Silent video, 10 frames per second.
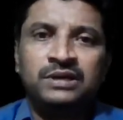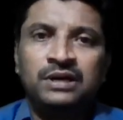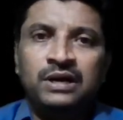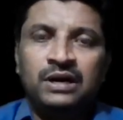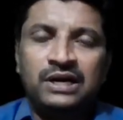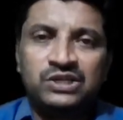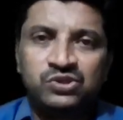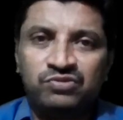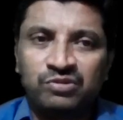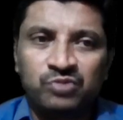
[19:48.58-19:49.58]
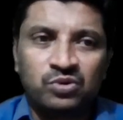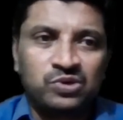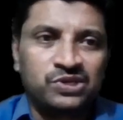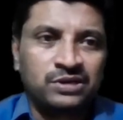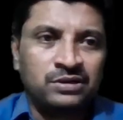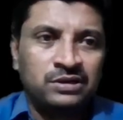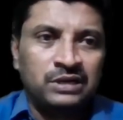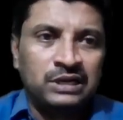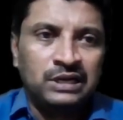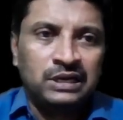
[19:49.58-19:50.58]
Let us do one more question.
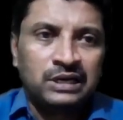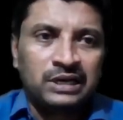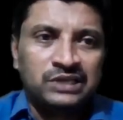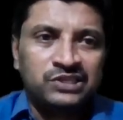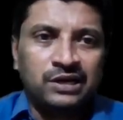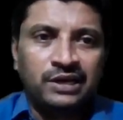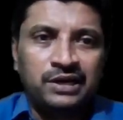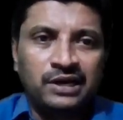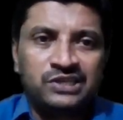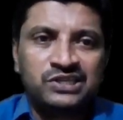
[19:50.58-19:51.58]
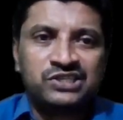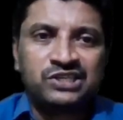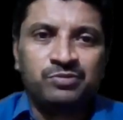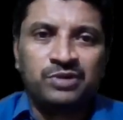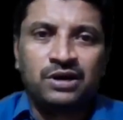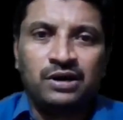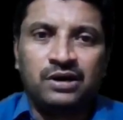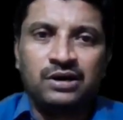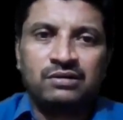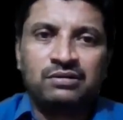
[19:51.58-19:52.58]
Consider a relation schema R